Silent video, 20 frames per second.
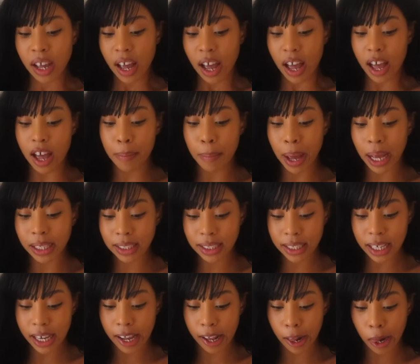I
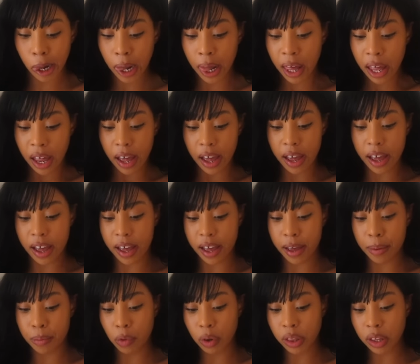see
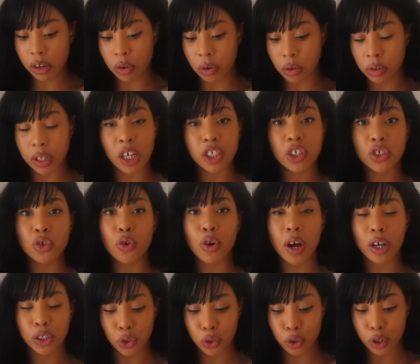what they're called. I
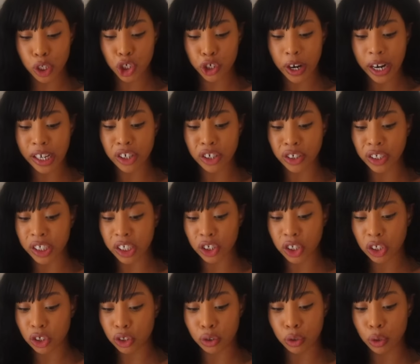saw a train
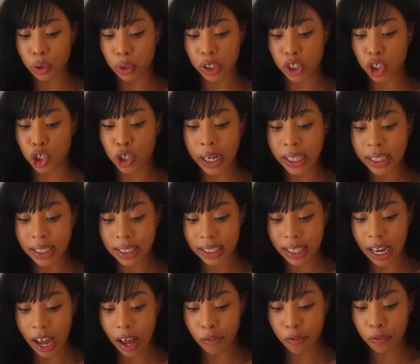conductor or the train
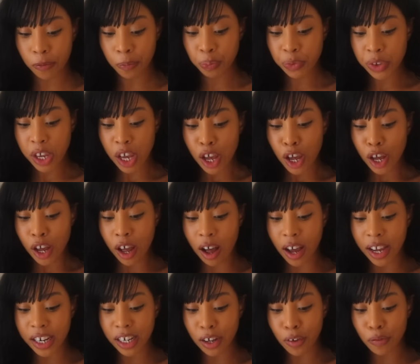staff
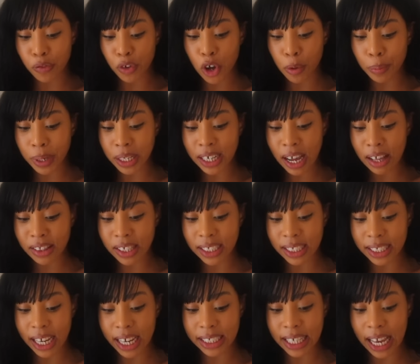kind of coming down the
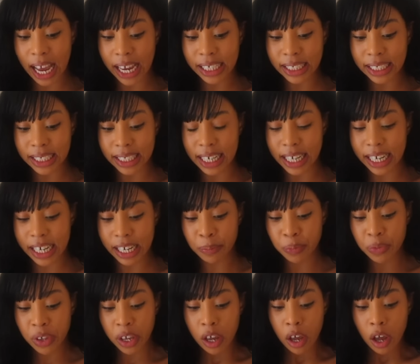stairs hastily.
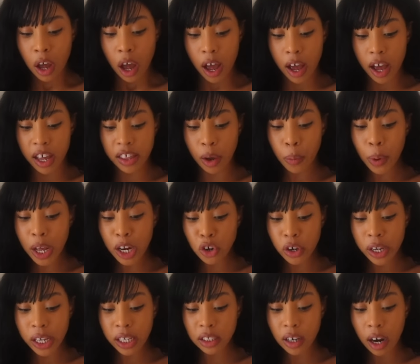They weren't
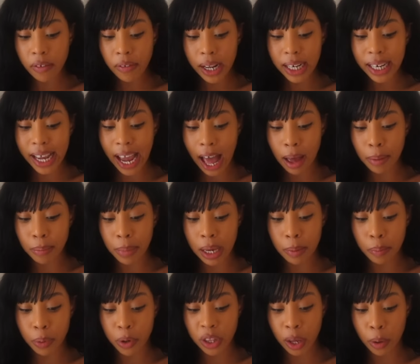looking directly at me,
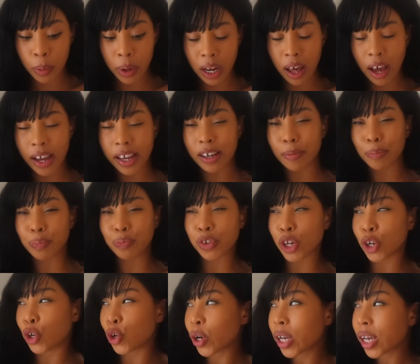but they were like
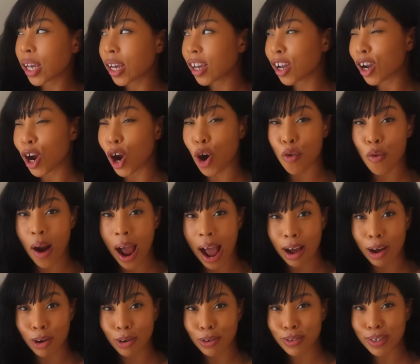looking
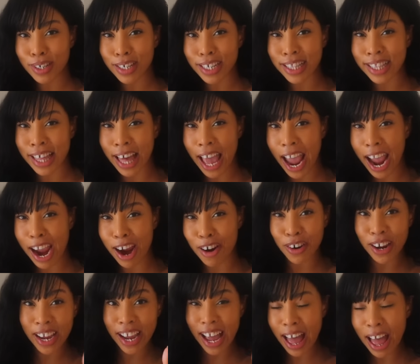around the
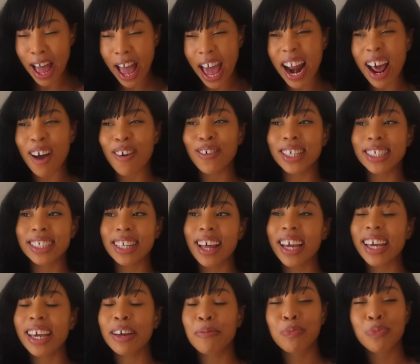area, and I was
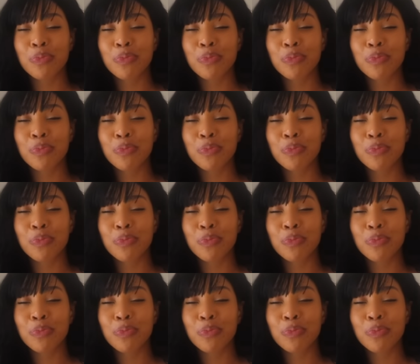like,